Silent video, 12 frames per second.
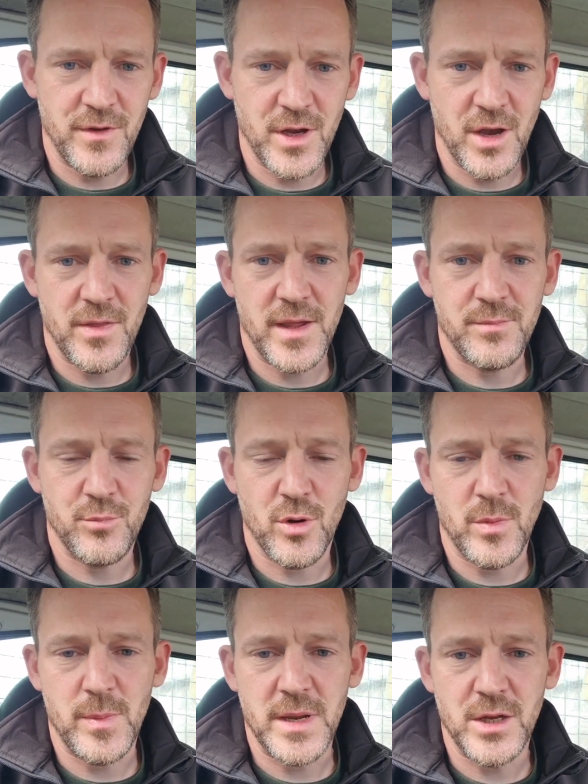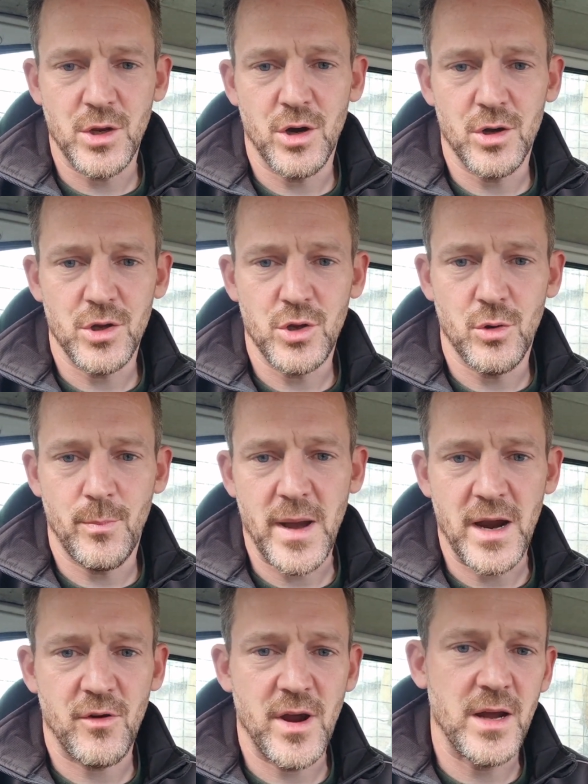You know, that's probably not your
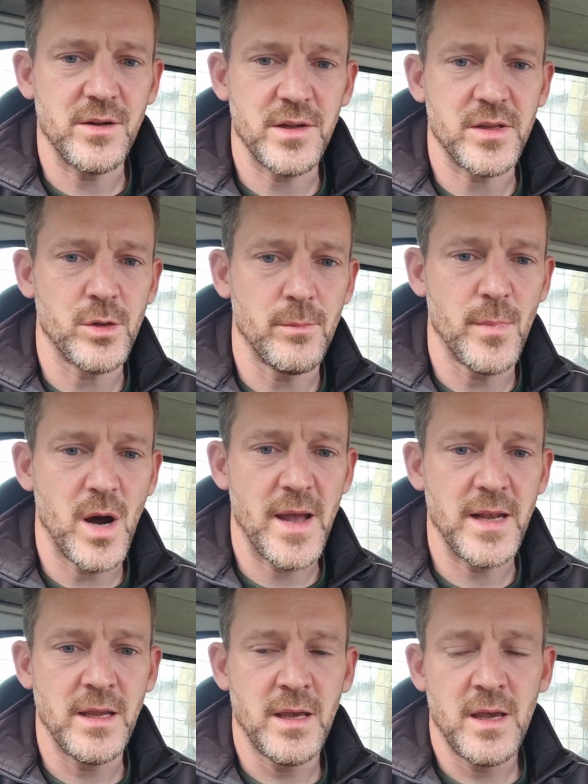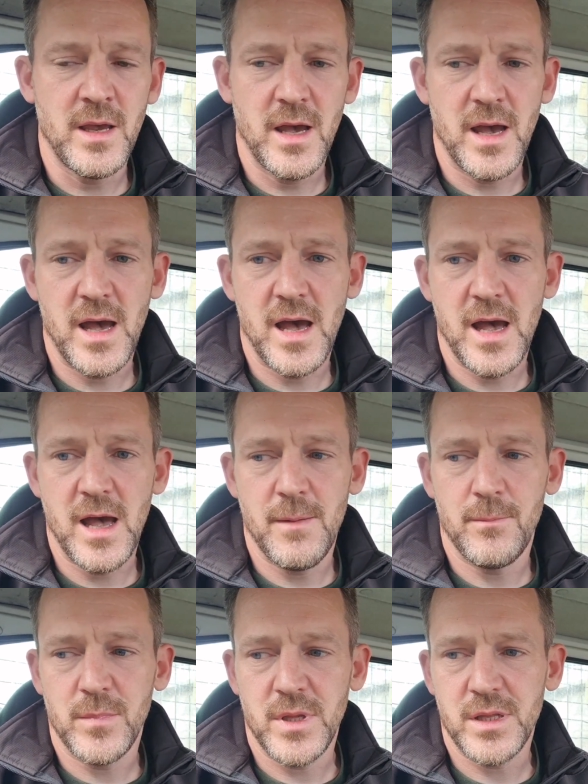background, it's not mine.
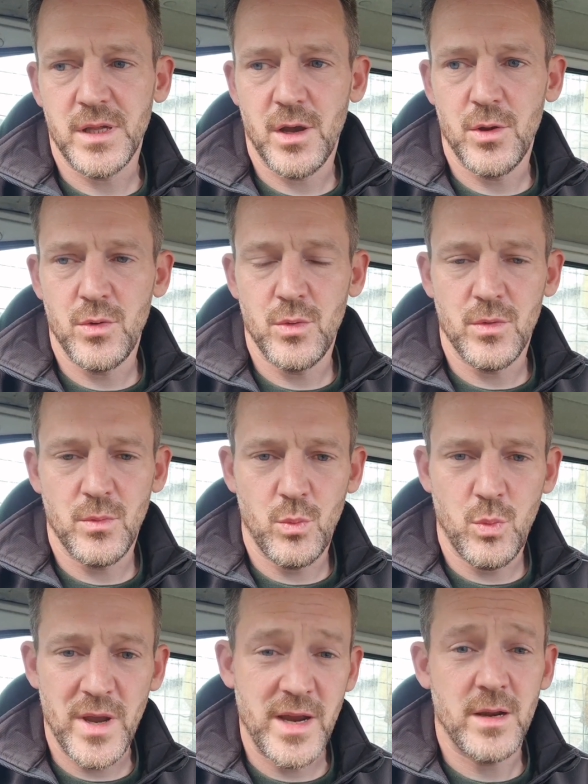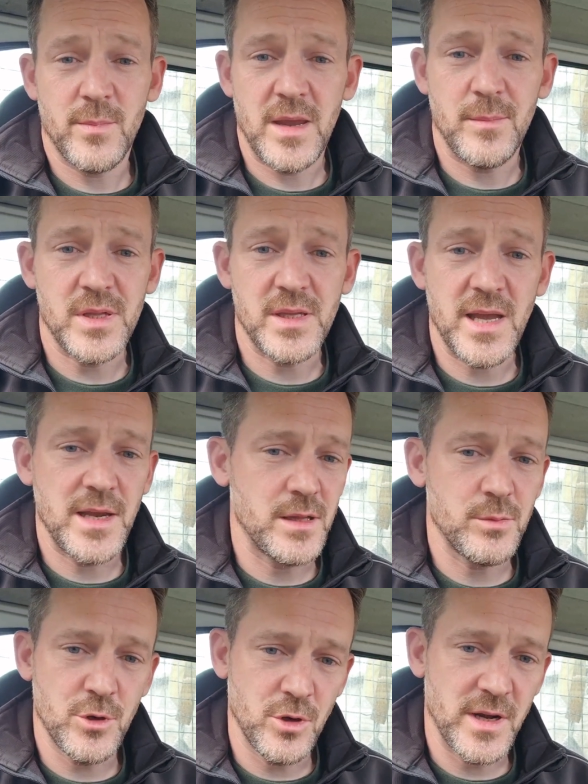So we're going to make mistakes,
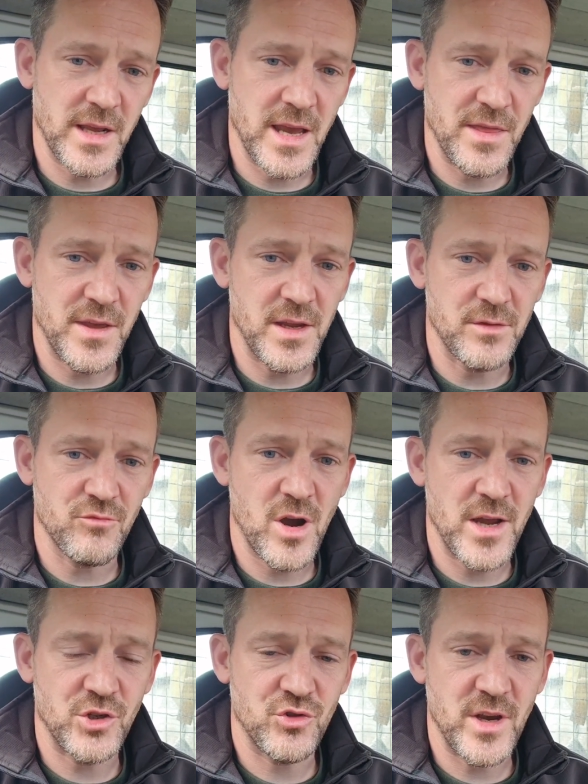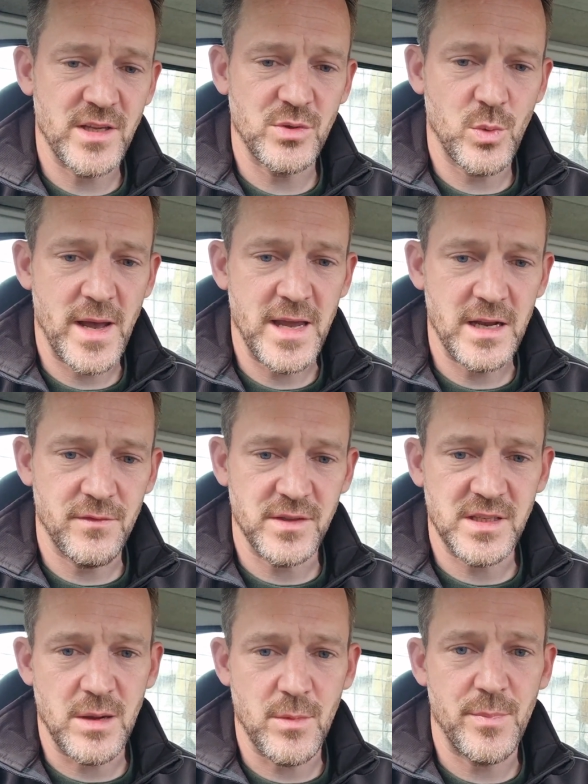we're not going to get things right straight away. And if I
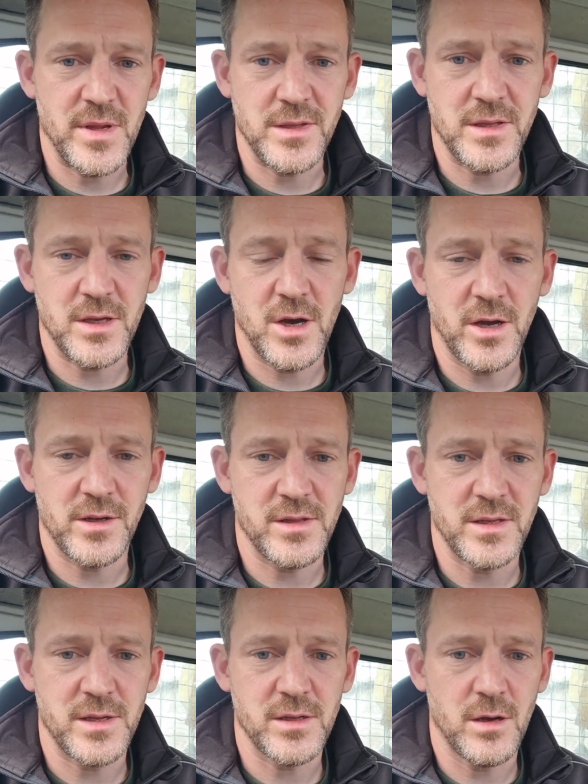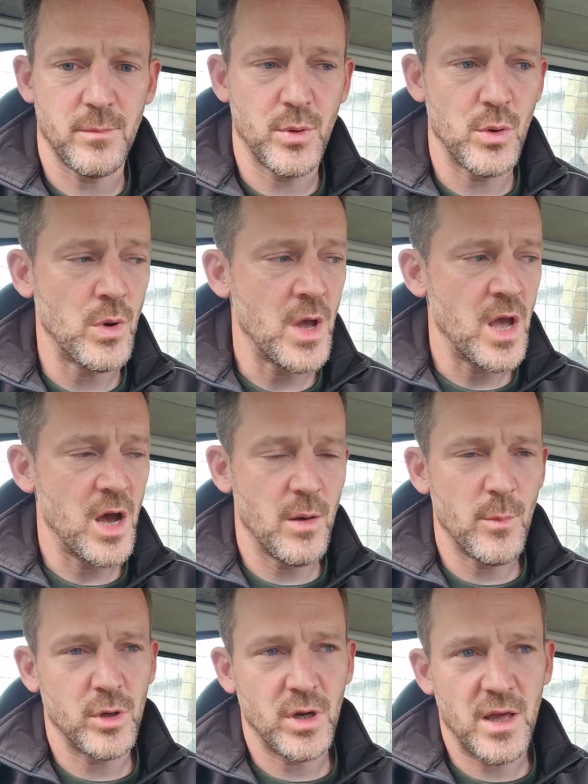take my business card as an example, I'm
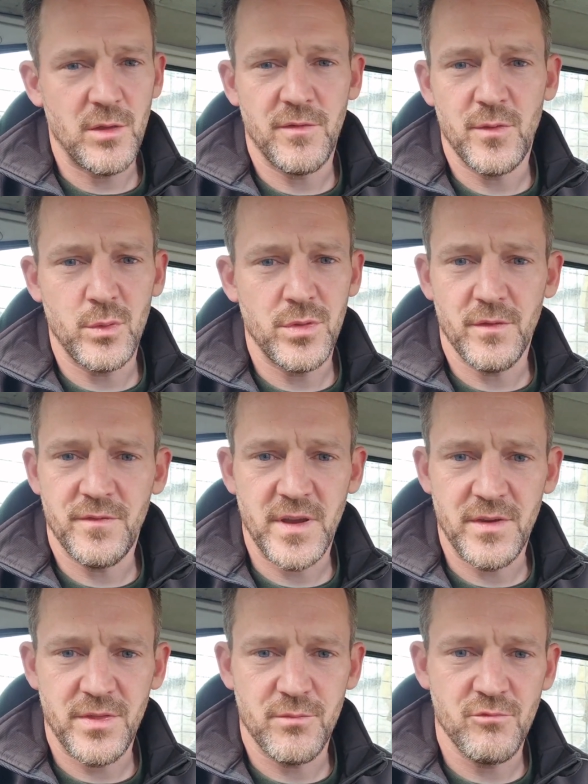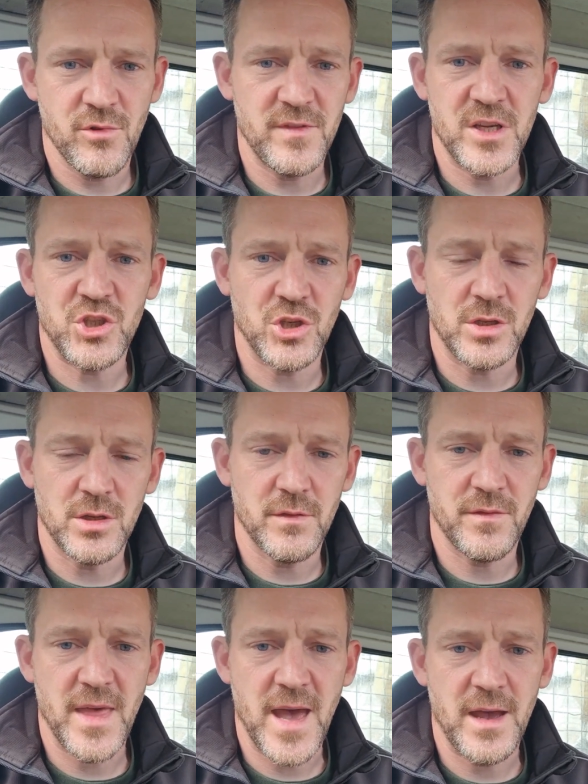on like the 4th or 5th revision
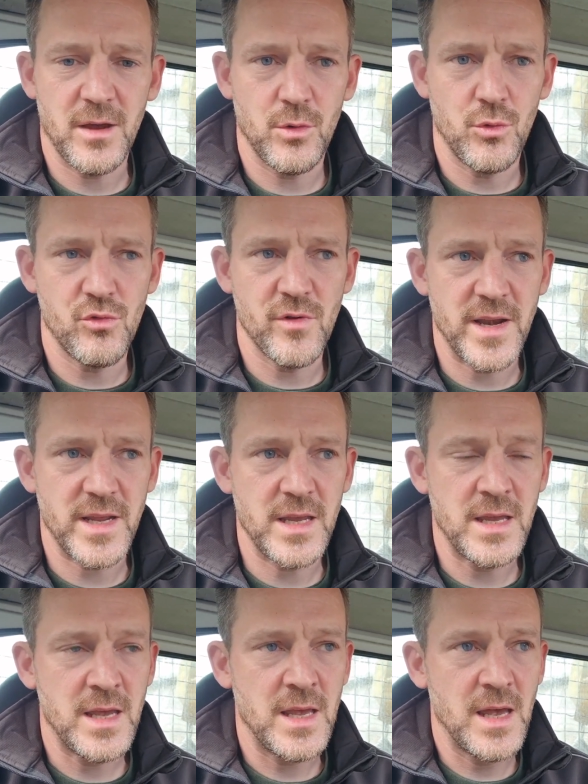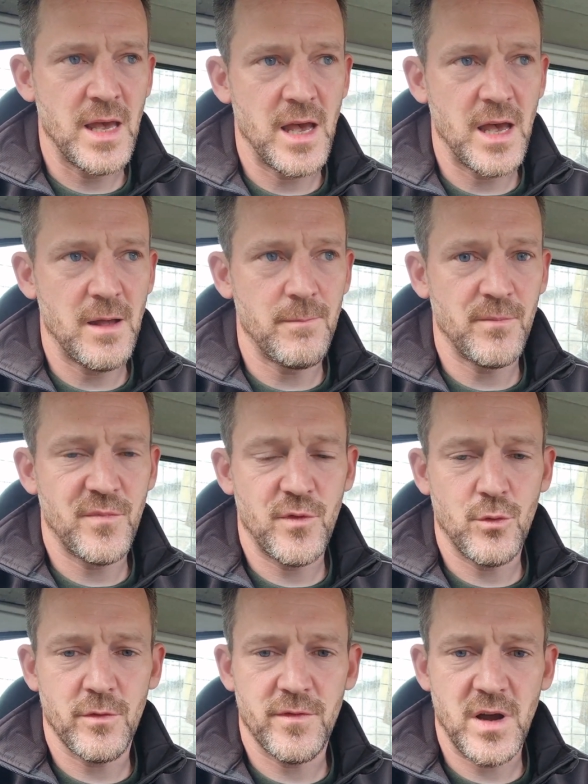of that already, 4
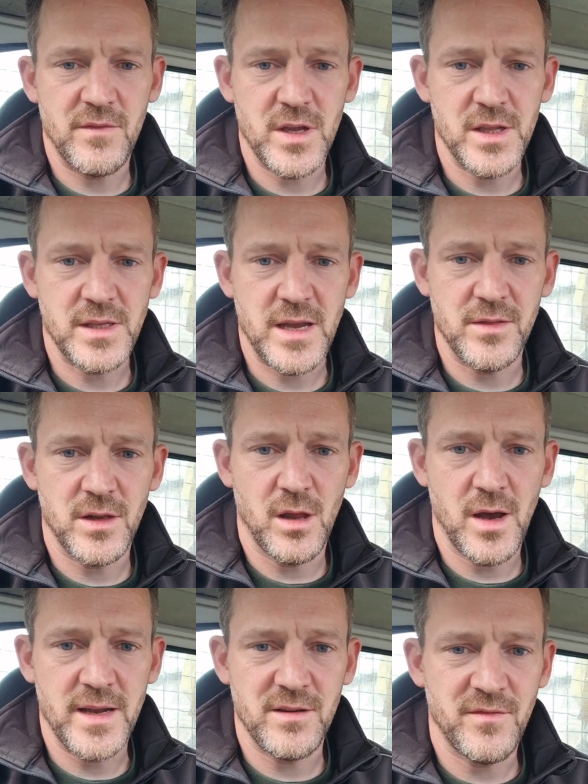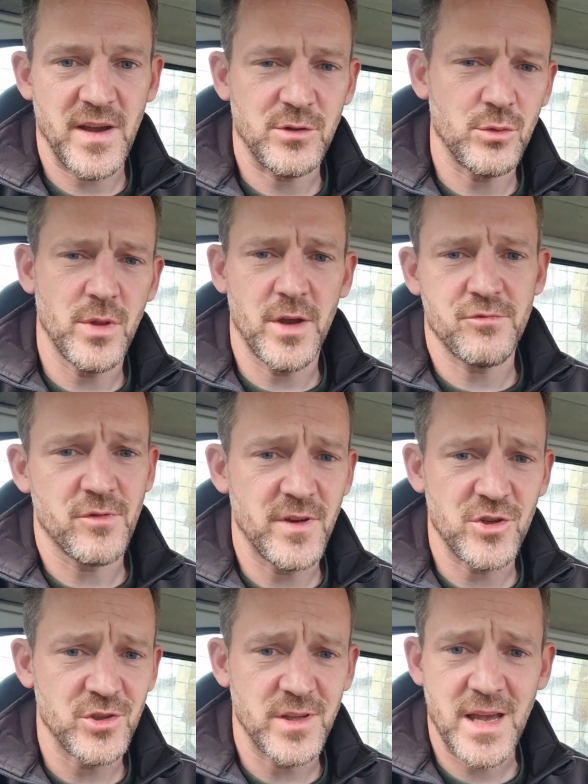or 5 years down the line. In fact, all those
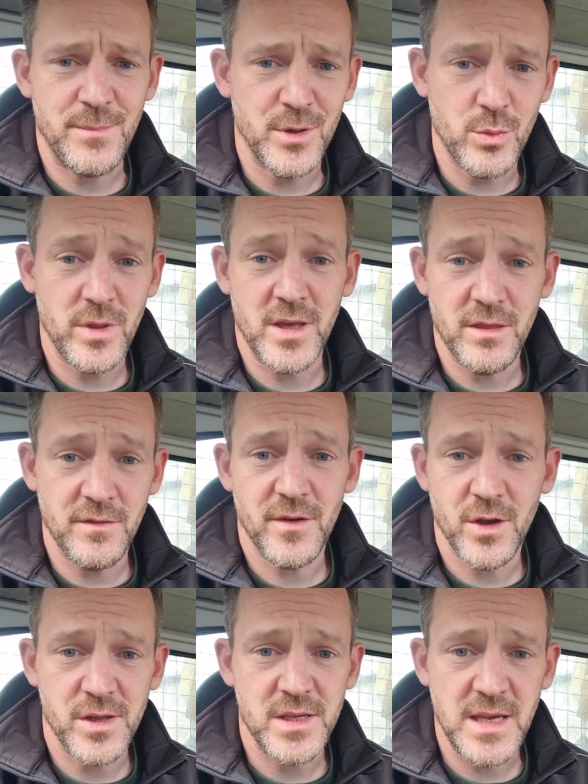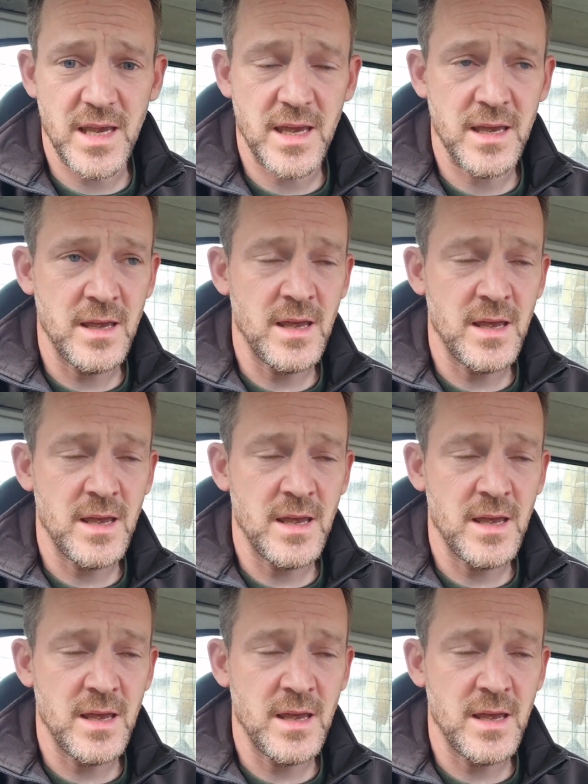revisions happened within the first year.